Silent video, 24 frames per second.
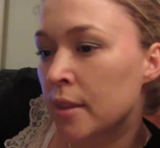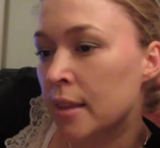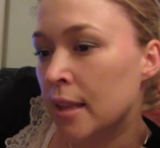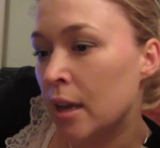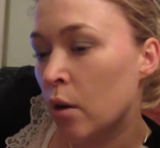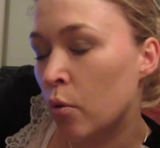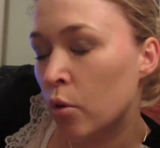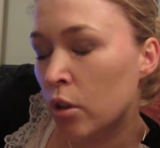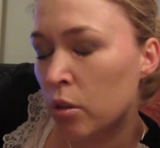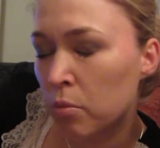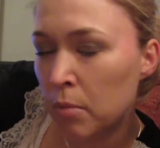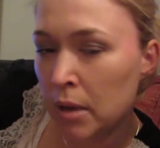
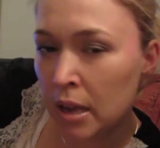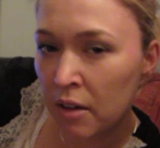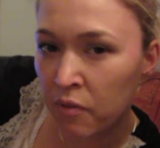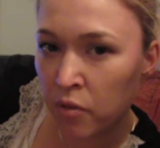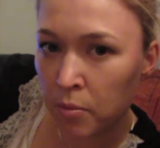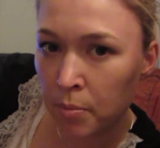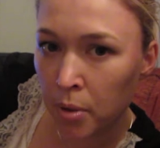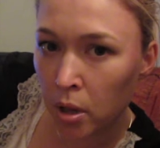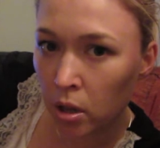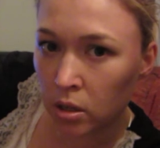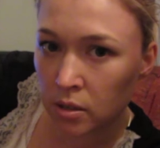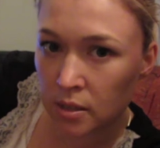Now, with me
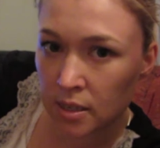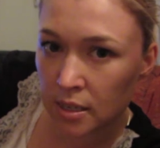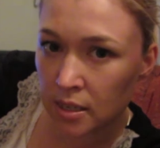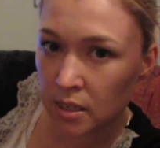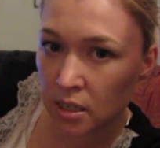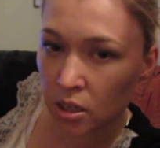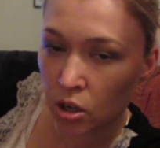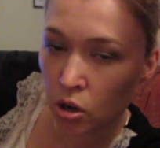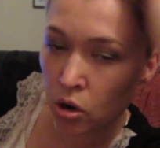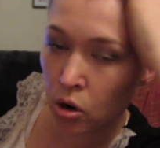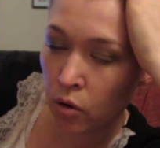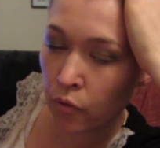having
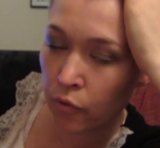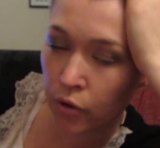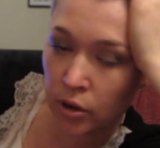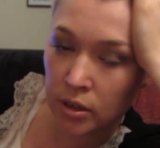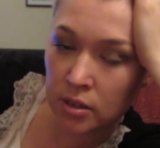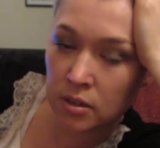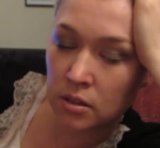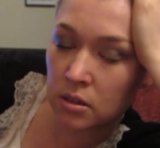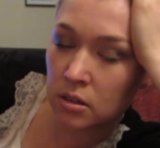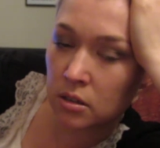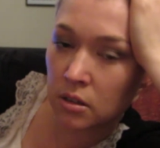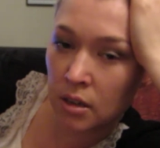polycystic
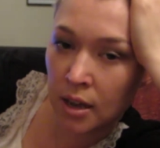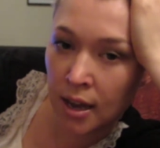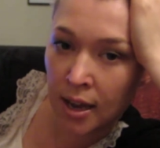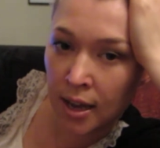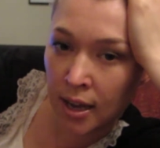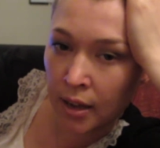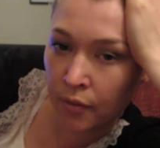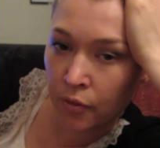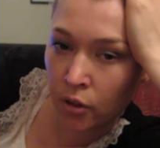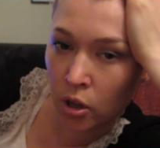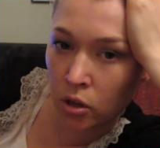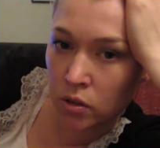ovaries, I
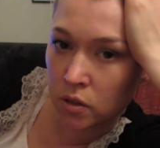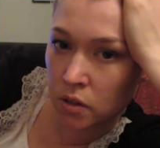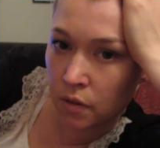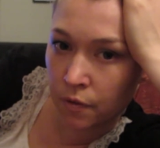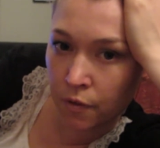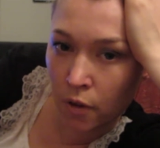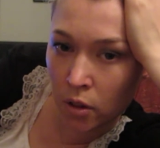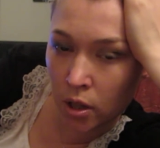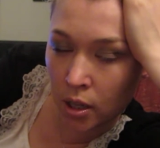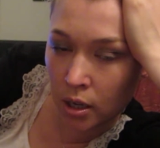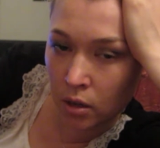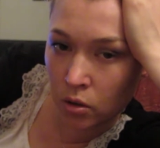have lots of
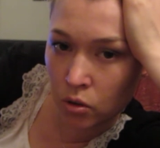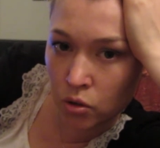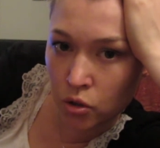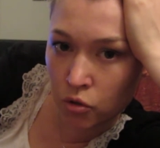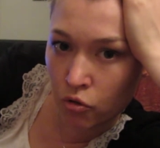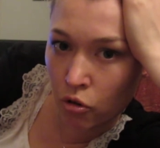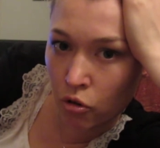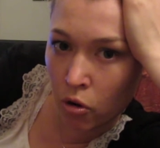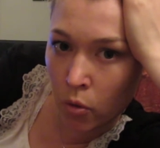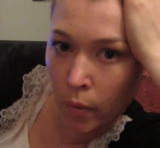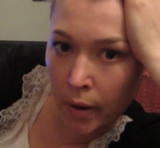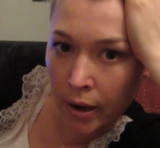follicles
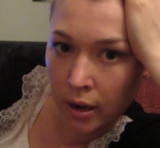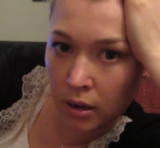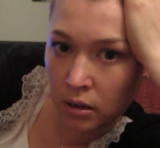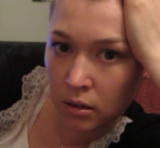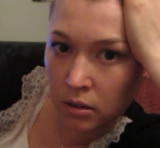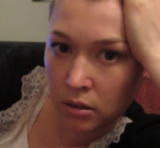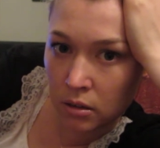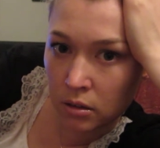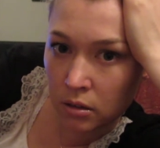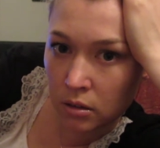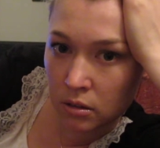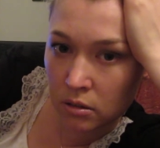growing.
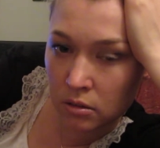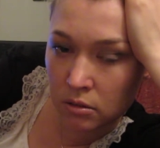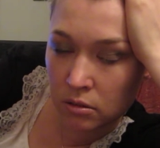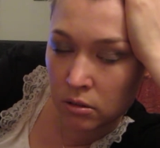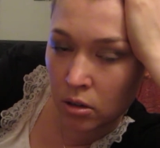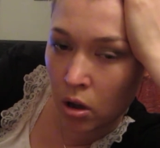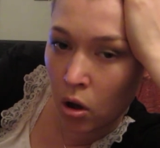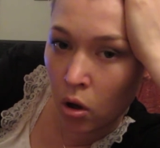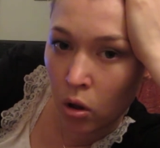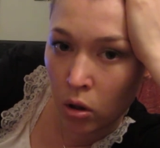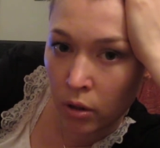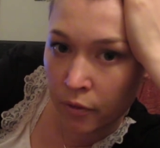
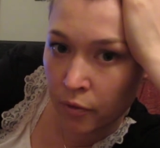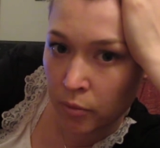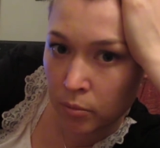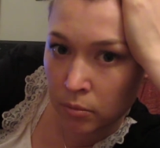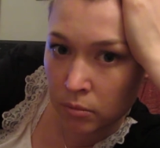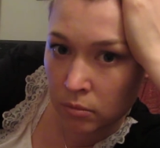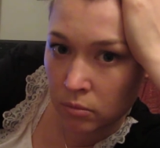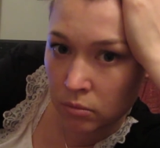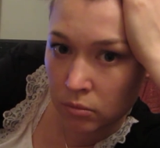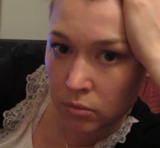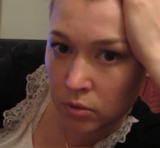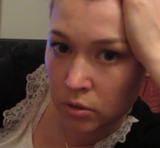Not all of them,